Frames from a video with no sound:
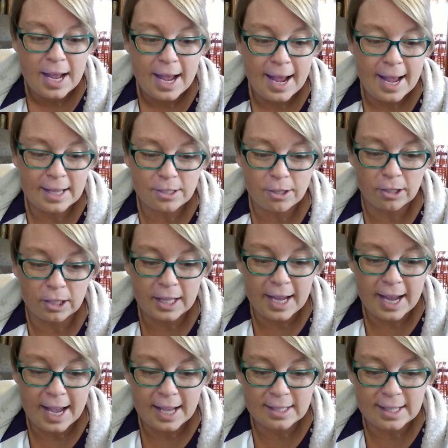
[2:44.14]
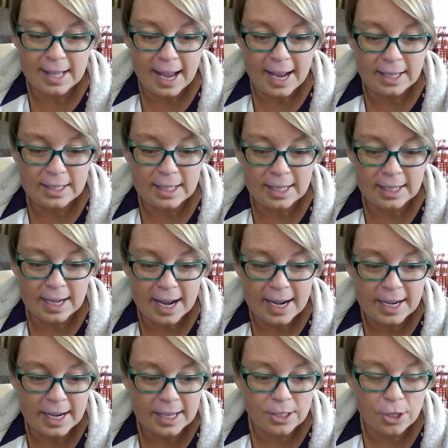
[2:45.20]
As early as the
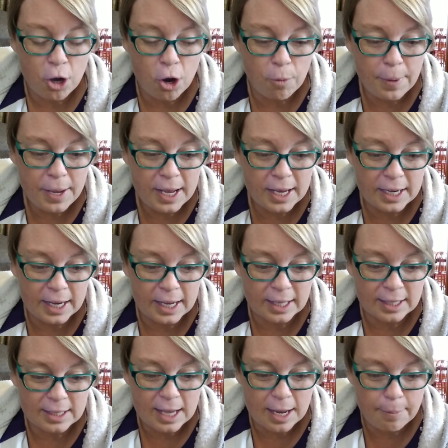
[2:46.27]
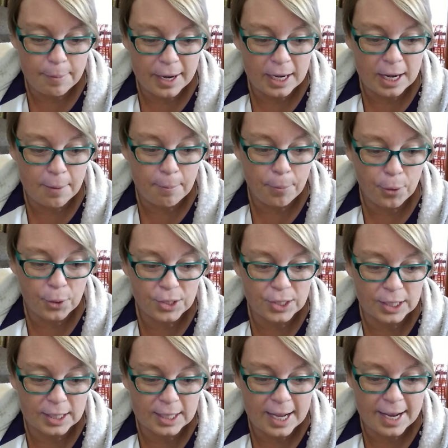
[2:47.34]
1890s, Hopi Indians had been
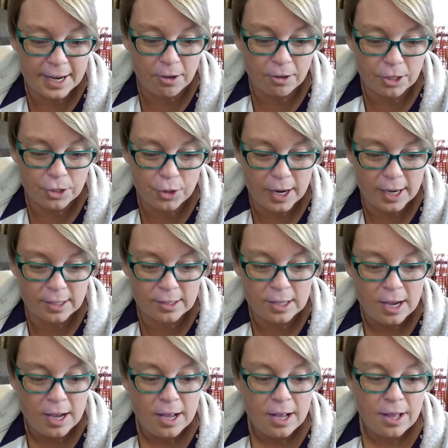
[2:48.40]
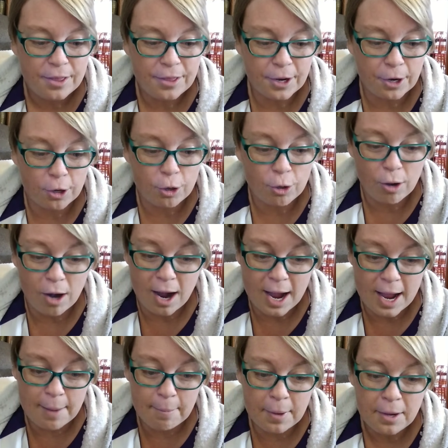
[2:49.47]
imprisoned at Alcatraz. Their
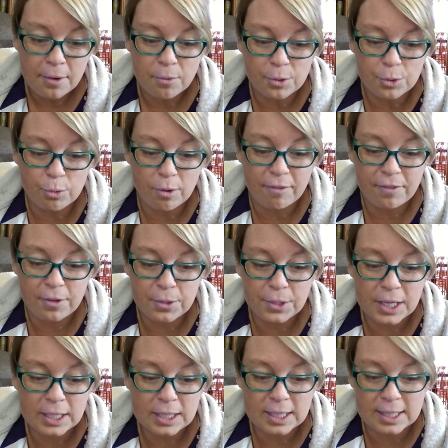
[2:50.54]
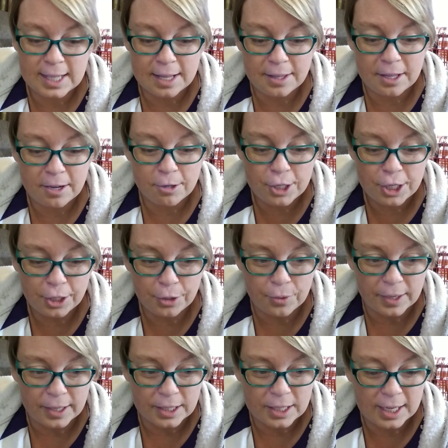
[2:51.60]
crime was refusing to send their
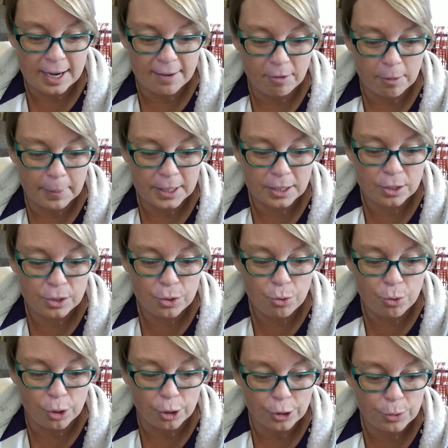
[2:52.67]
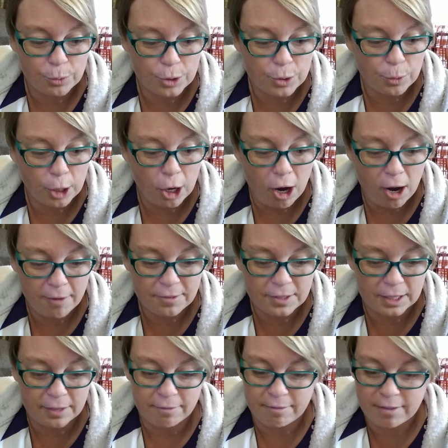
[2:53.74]
children to government schools, which were
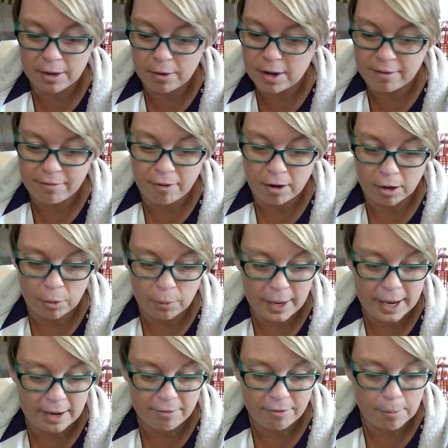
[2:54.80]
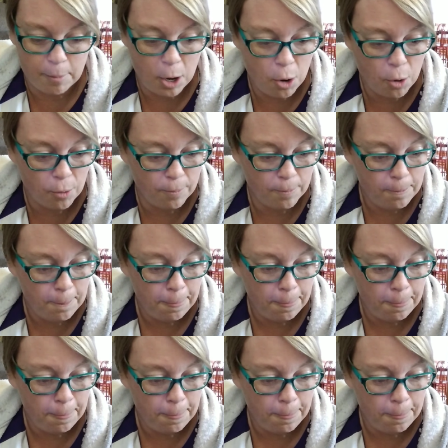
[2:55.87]
often very far away from home.